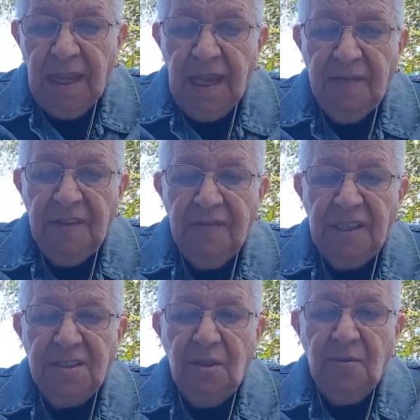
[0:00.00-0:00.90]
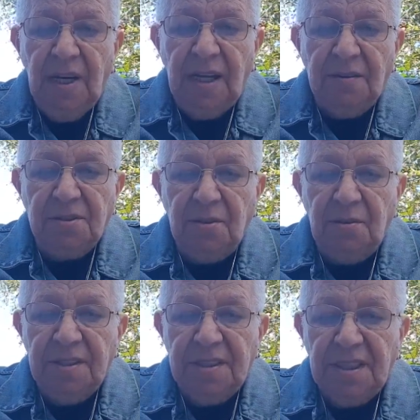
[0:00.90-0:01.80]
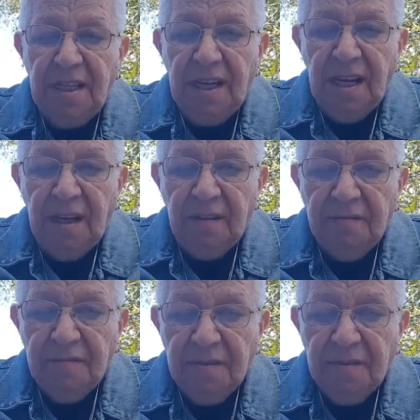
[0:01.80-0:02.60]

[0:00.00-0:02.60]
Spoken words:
Even if I dole out all that I have,